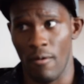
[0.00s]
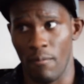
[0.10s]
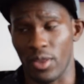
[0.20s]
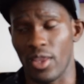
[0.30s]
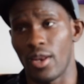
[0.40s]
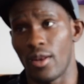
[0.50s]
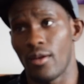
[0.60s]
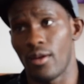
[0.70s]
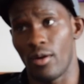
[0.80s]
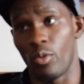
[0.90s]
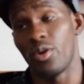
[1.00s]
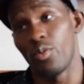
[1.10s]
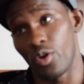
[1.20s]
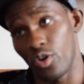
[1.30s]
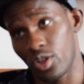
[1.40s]
but then when
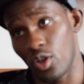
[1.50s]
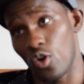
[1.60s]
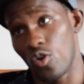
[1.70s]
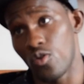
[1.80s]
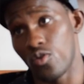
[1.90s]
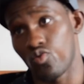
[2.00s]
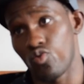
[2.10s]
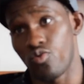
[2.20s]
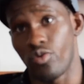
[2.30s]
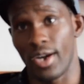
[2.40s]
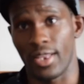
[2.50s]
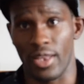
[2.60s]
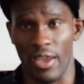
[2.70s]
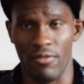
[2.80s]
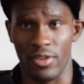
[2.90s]
we got the call to fight
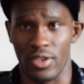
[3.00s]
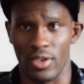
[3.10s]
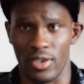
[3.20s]
Davis and